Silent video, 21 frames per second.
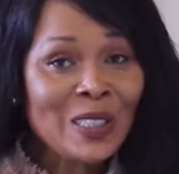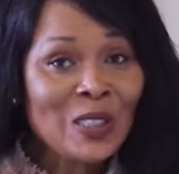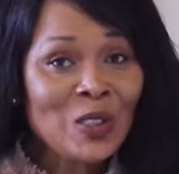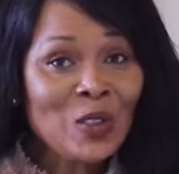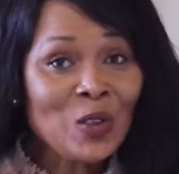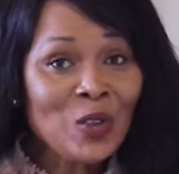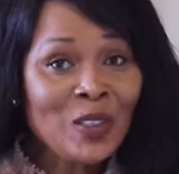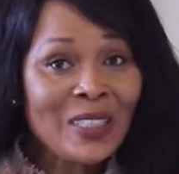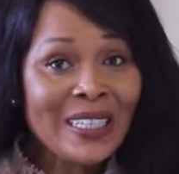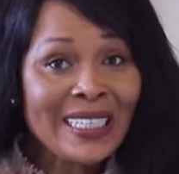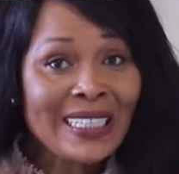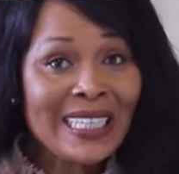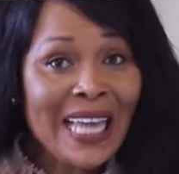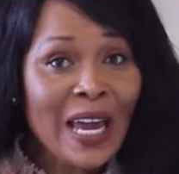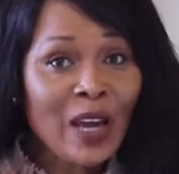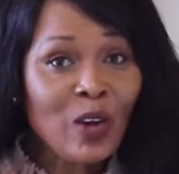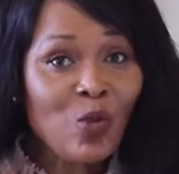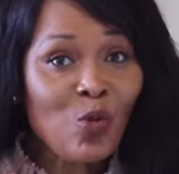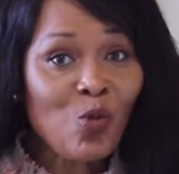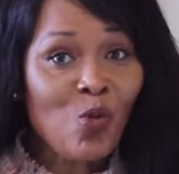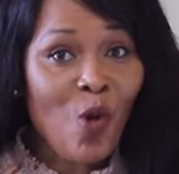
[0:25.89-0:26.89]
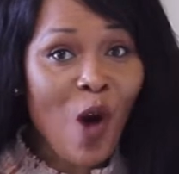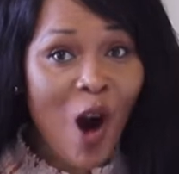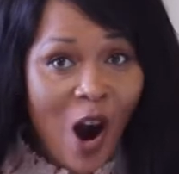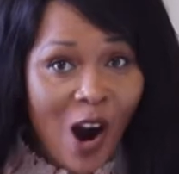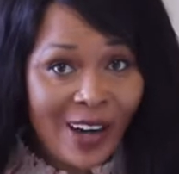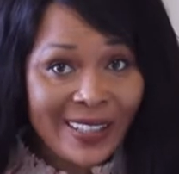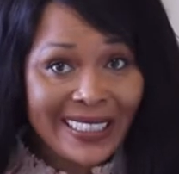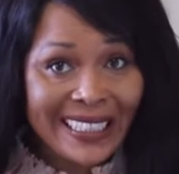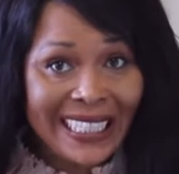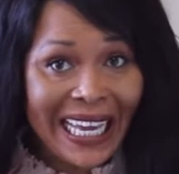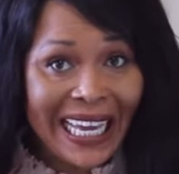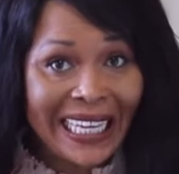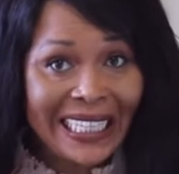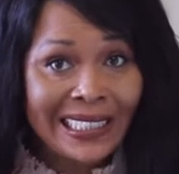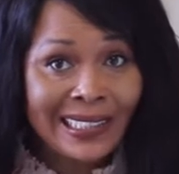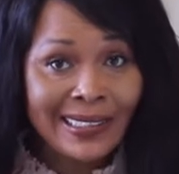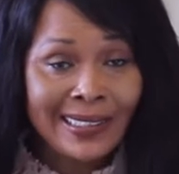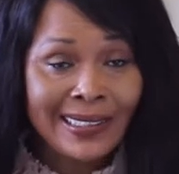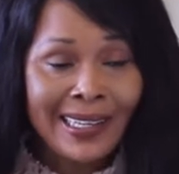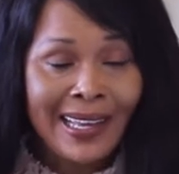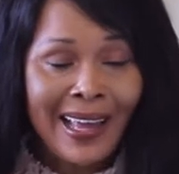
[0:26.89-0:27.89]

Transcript: soon as I walked in